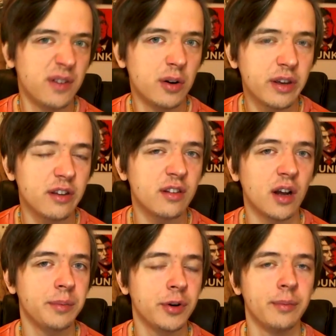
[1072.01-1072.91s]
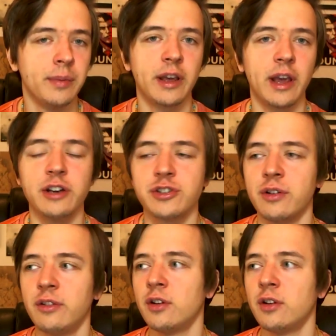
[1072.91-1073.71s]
focused on pure mitigation.